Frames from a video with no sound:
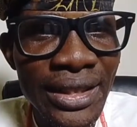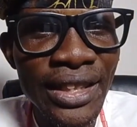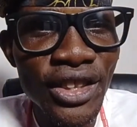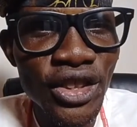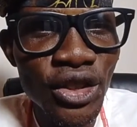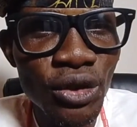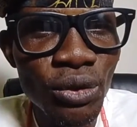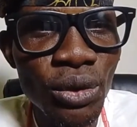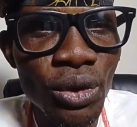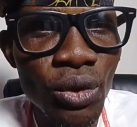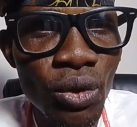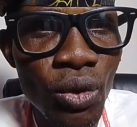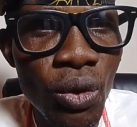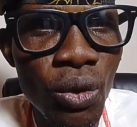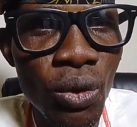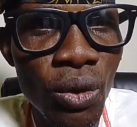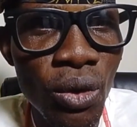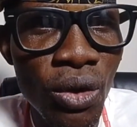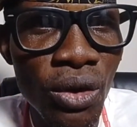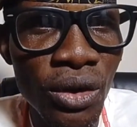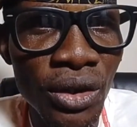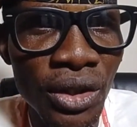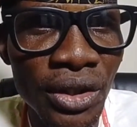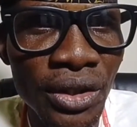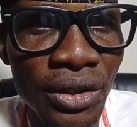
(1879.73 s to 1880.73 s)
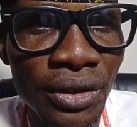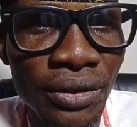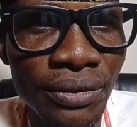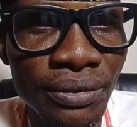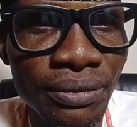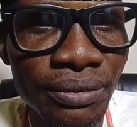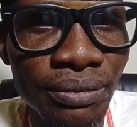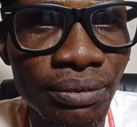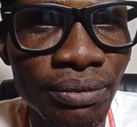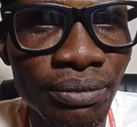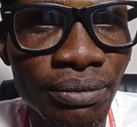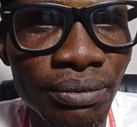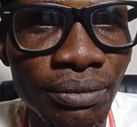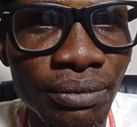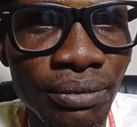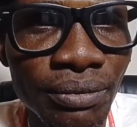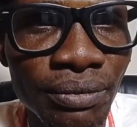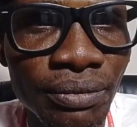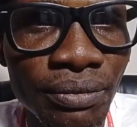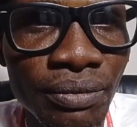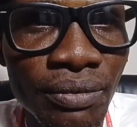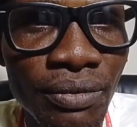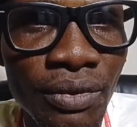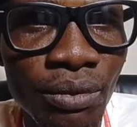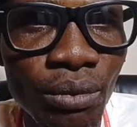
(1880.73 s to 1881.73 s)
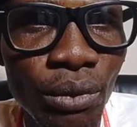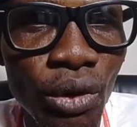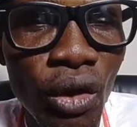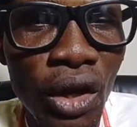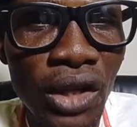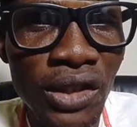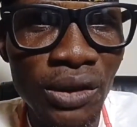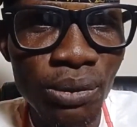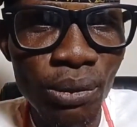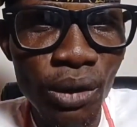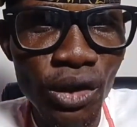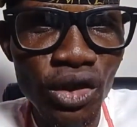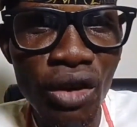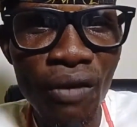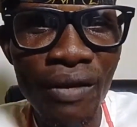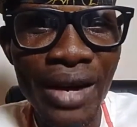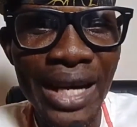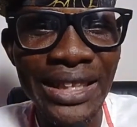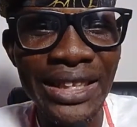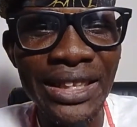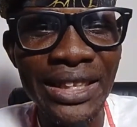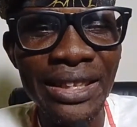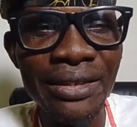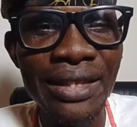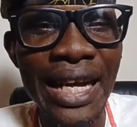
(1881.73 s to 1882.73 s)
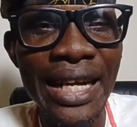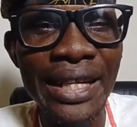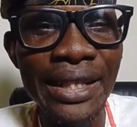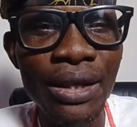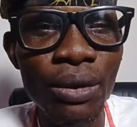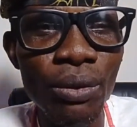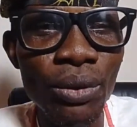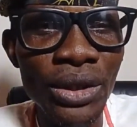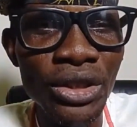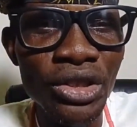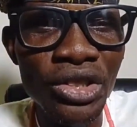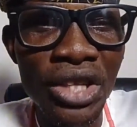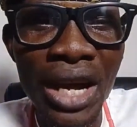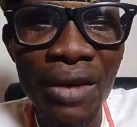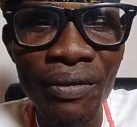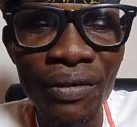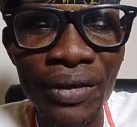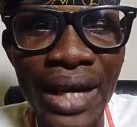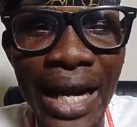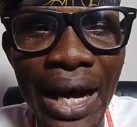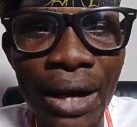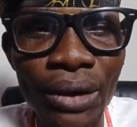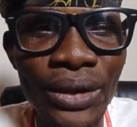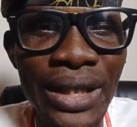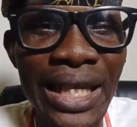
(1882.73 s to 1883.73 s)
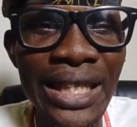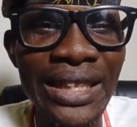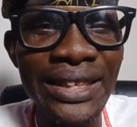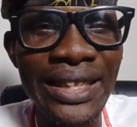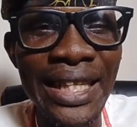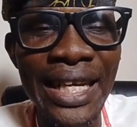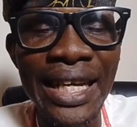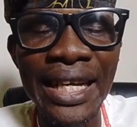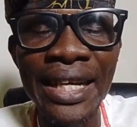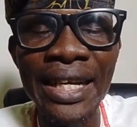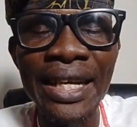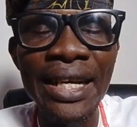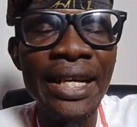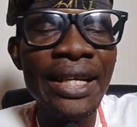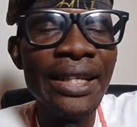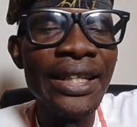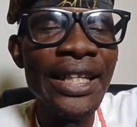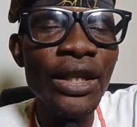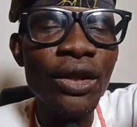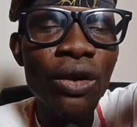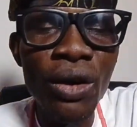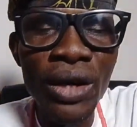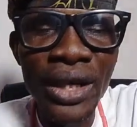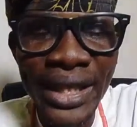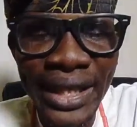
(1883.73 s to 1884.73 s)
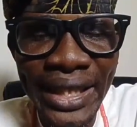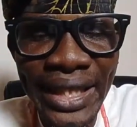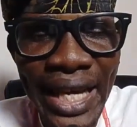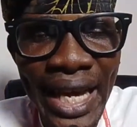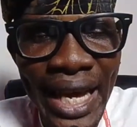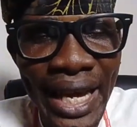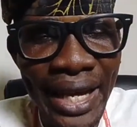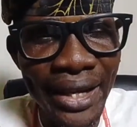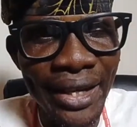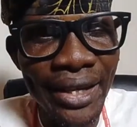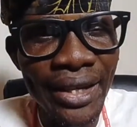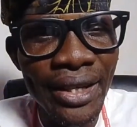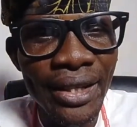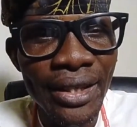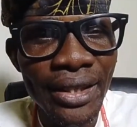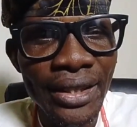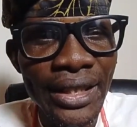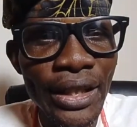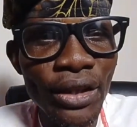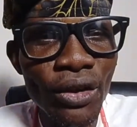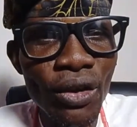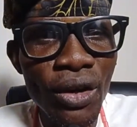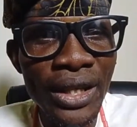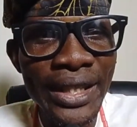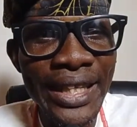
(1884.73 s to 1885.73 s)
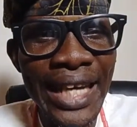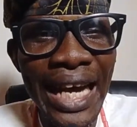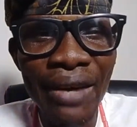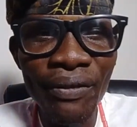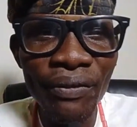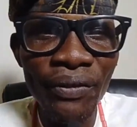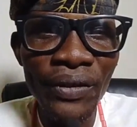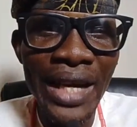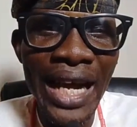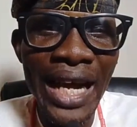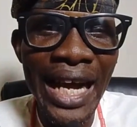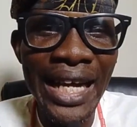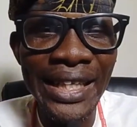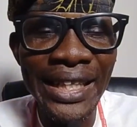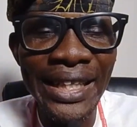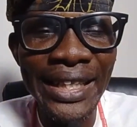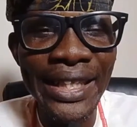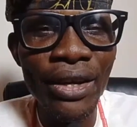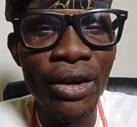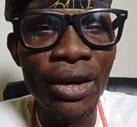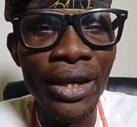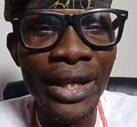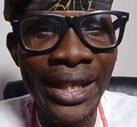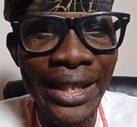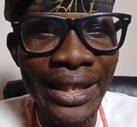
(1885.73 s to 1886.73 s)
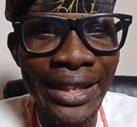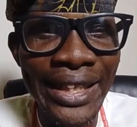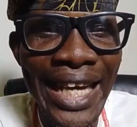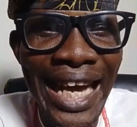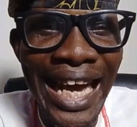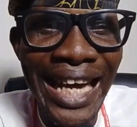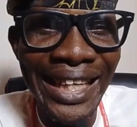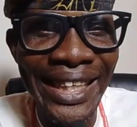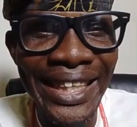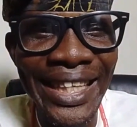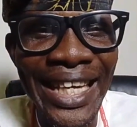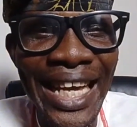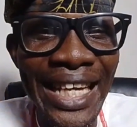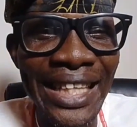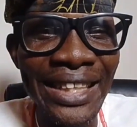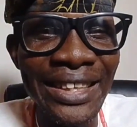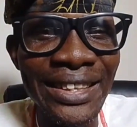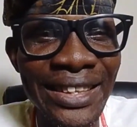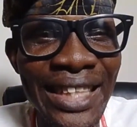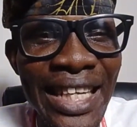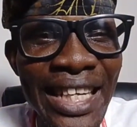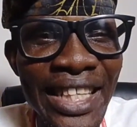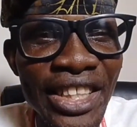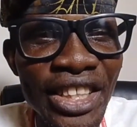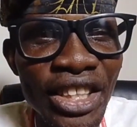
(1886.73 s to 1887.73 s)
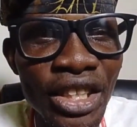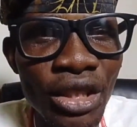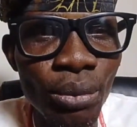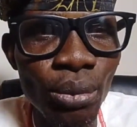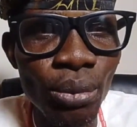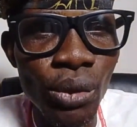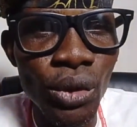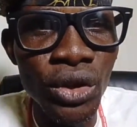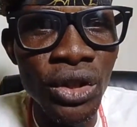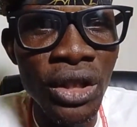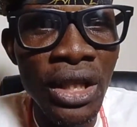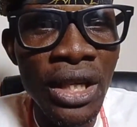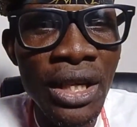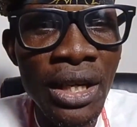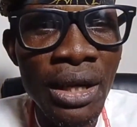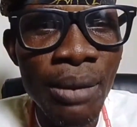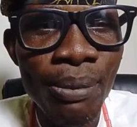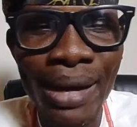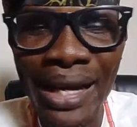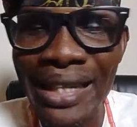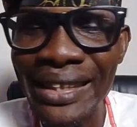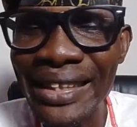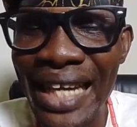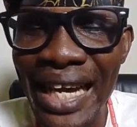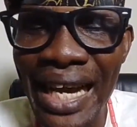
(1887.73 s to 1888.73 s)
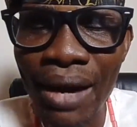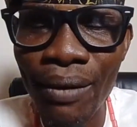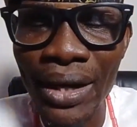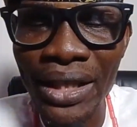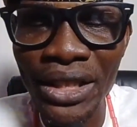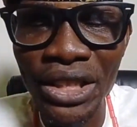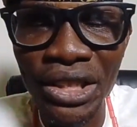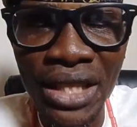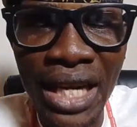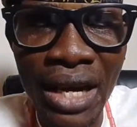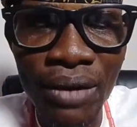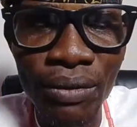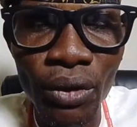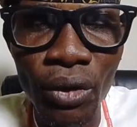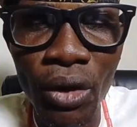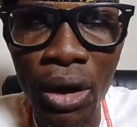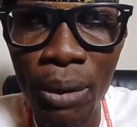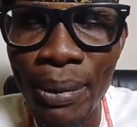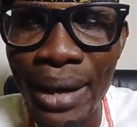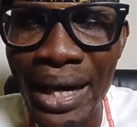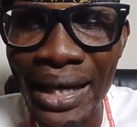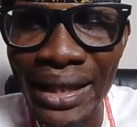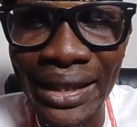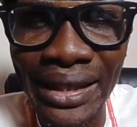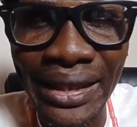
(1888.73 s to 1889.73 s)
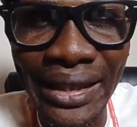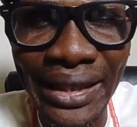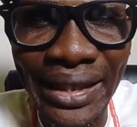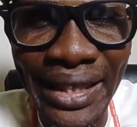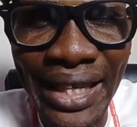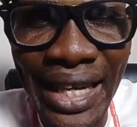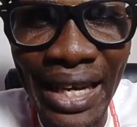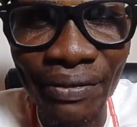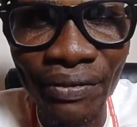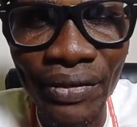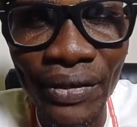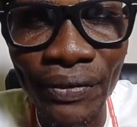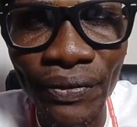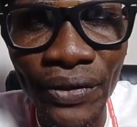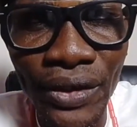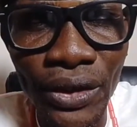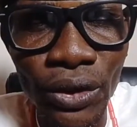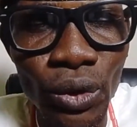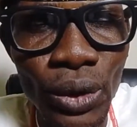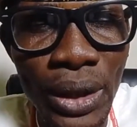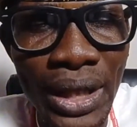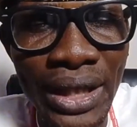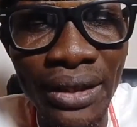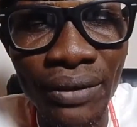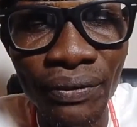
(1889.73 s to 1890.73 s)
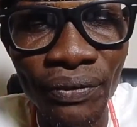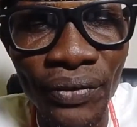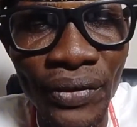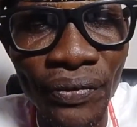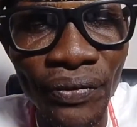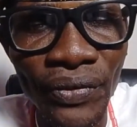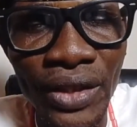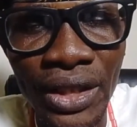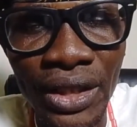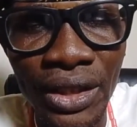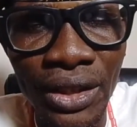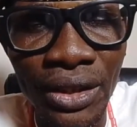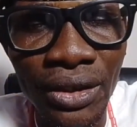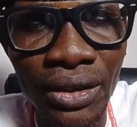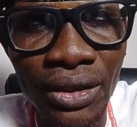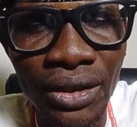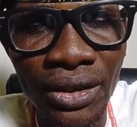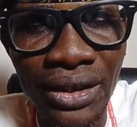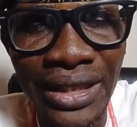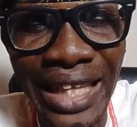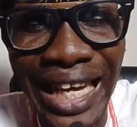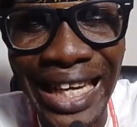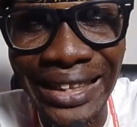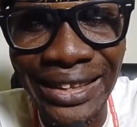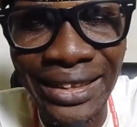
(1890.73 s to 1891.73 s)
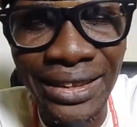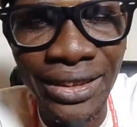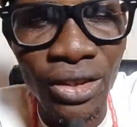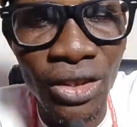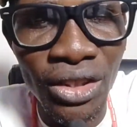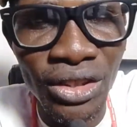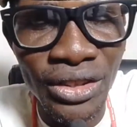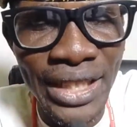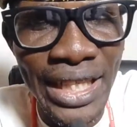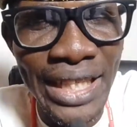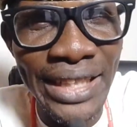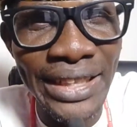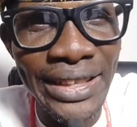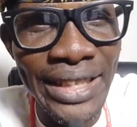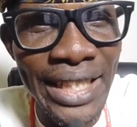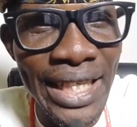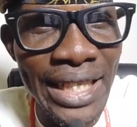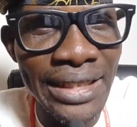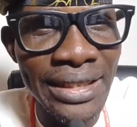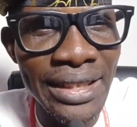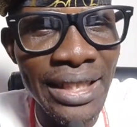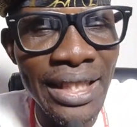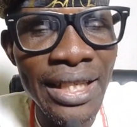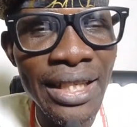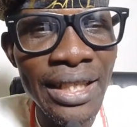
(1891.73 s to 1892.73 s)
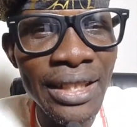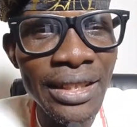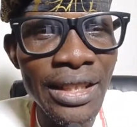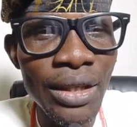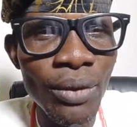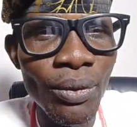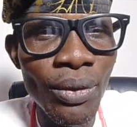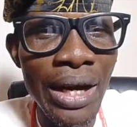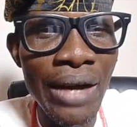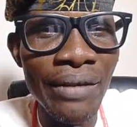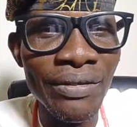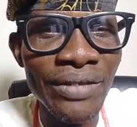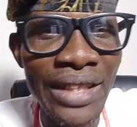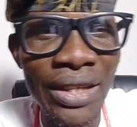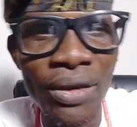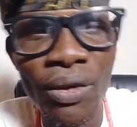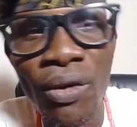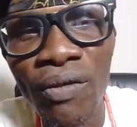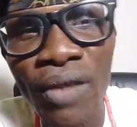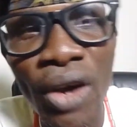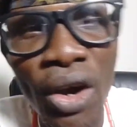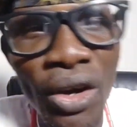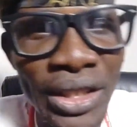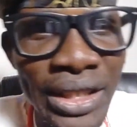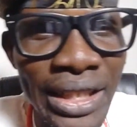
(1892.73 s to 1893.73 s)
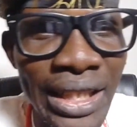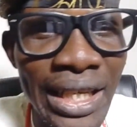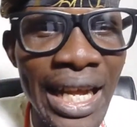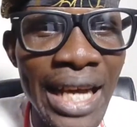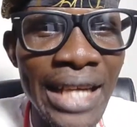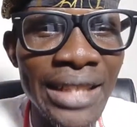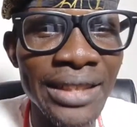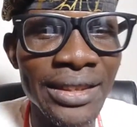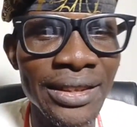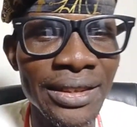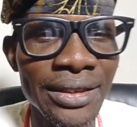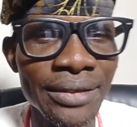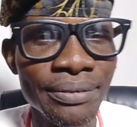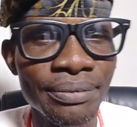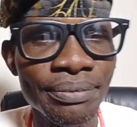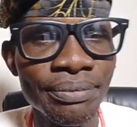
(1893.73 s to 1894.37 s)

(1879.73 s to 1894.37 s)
things will go wrong. Because most of our children, they will travel out and say they don't care. They don't care. Fulani, they are care and staying in the bush. By the time our children will come back in the next 50, 20, 50, 30, 100 years, they will have taken over all the land.